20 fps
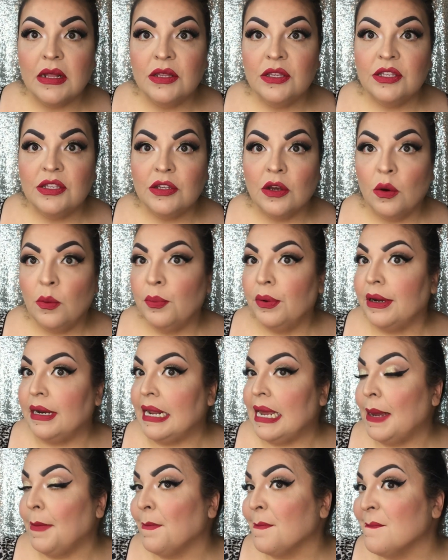So
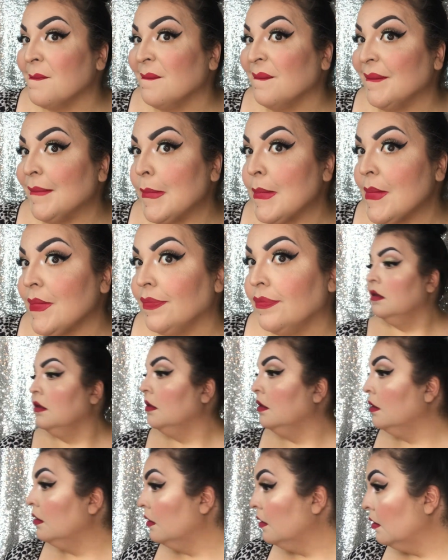pretty.
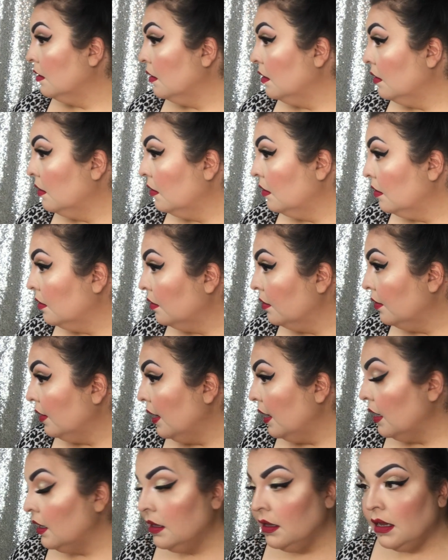
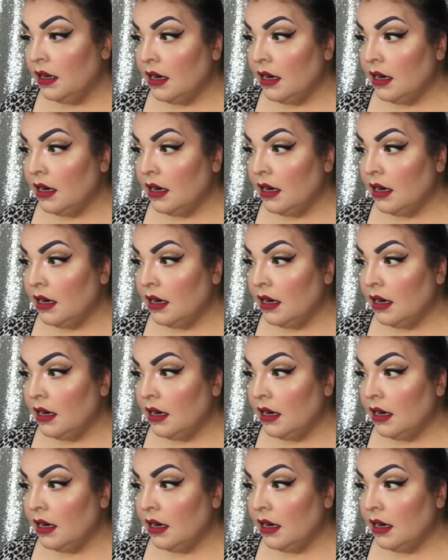Alright,